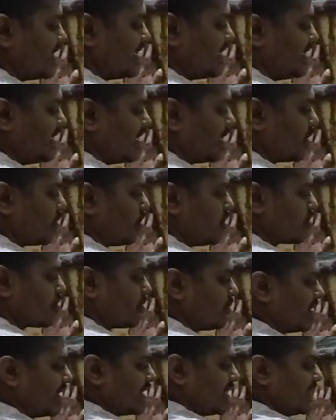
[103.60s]
here also
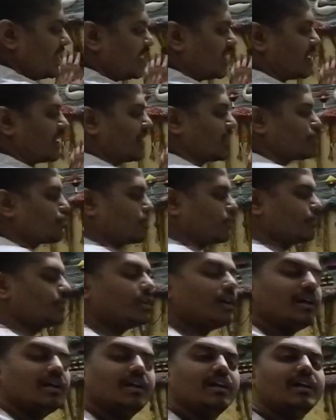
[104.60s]
by deleting rest of
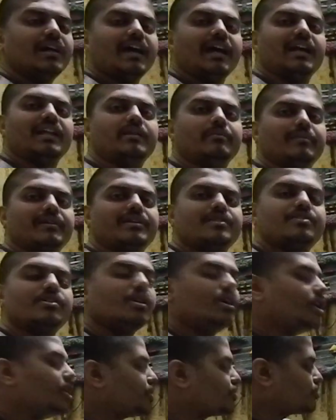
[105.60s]
the elements.
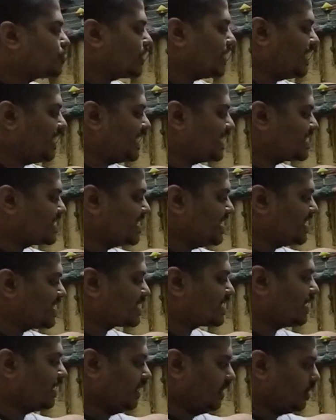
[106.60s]
So AC is
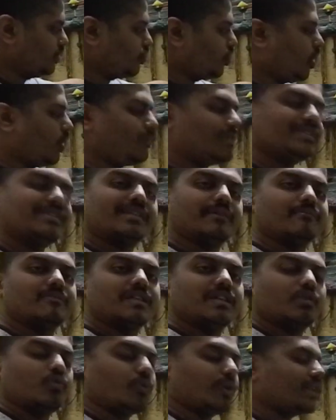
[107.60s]
a common
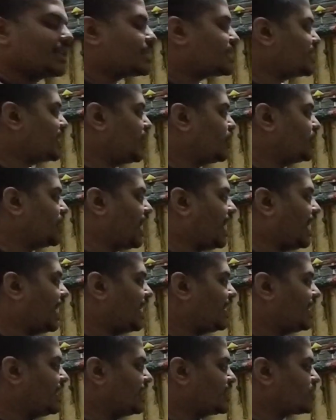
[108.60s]
subsequence. Now the
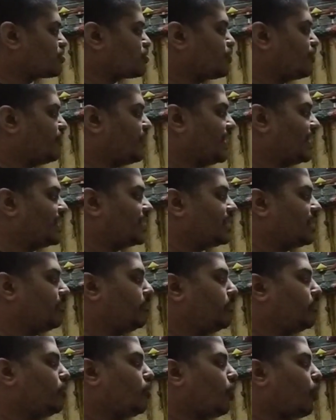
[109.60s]
idea is to find the
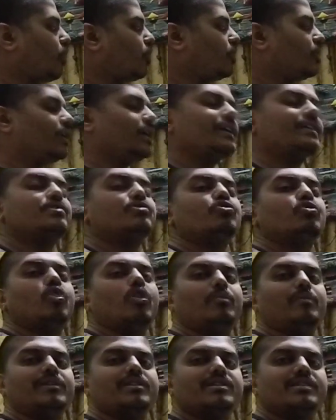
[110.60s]
longest
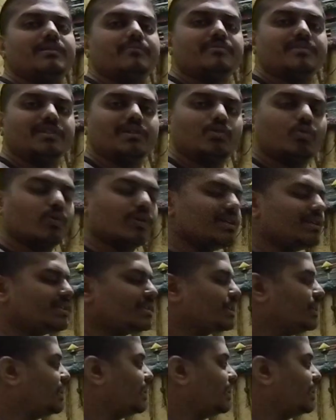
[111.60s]
common subsequence